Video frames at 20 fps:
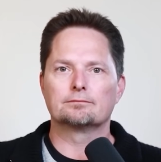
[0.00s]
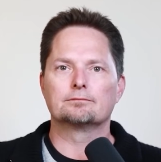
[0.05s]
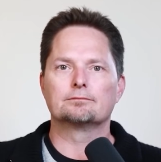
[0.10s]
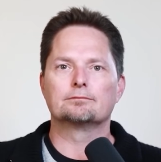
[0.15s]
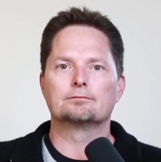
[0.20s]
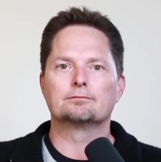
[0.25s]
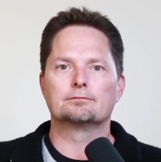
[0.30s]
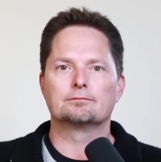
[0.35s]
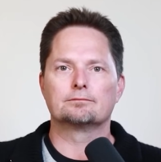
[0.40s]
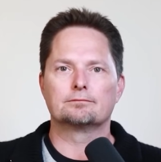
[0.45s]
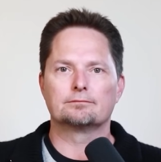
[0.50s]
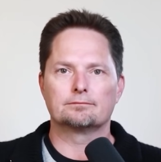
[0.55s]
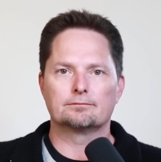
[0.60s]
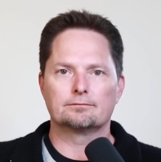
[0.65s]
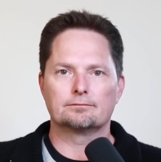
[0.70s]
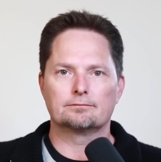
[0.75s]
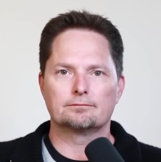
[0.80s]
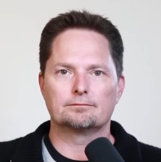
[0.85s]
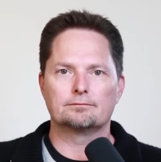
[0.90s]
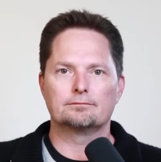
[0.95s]

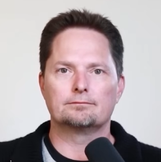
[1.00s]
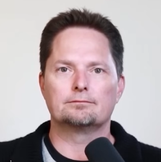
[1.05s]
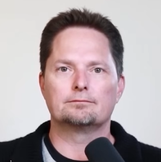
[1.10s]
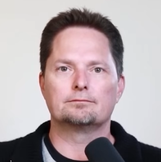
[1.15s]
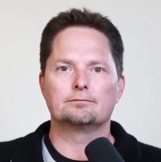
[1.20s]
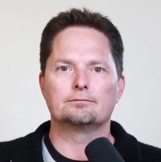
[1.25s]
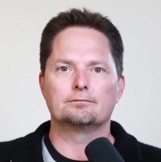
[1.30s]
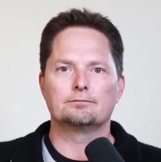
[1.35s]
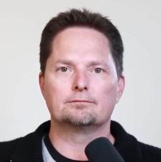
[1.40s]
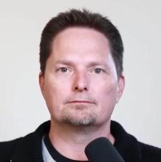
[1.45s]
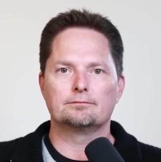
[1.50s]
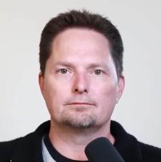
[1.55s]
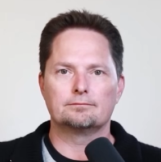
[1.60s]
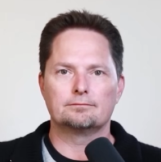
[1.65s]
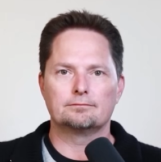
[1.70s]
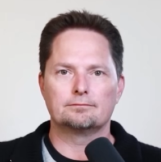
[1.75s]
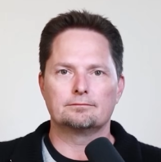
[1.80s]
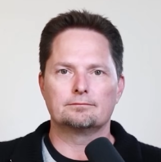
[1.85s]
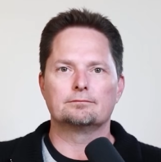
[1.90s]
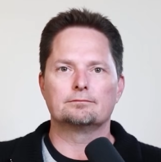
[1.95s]

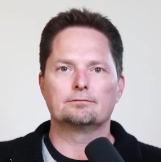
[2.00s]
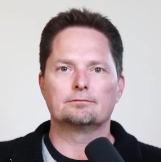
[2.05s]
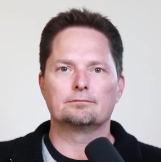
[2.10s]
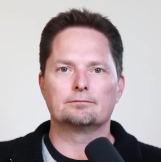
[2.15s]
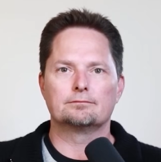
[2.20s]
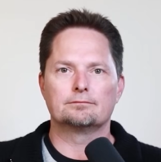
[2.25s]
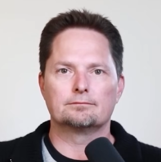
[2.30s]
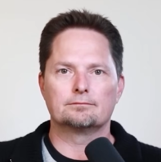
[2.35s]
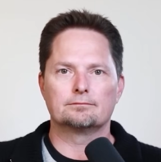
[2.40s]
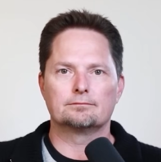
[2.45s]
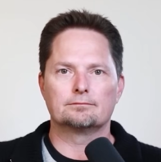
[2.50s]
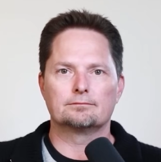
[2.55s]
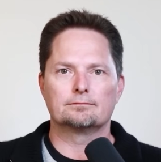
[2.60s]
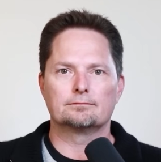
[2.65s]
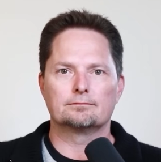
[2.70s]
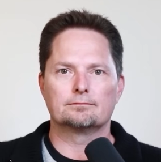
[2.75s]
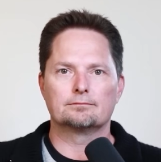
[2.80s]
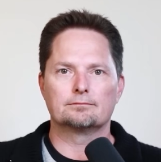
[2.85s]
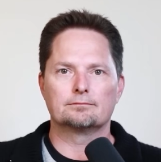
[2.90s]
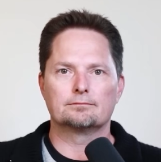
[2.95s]

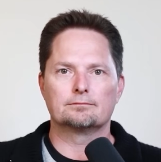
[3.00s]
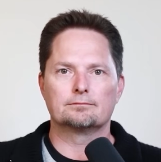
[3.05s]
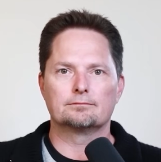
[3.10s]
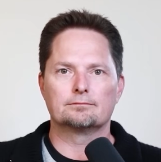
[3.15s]
Nobody speaks.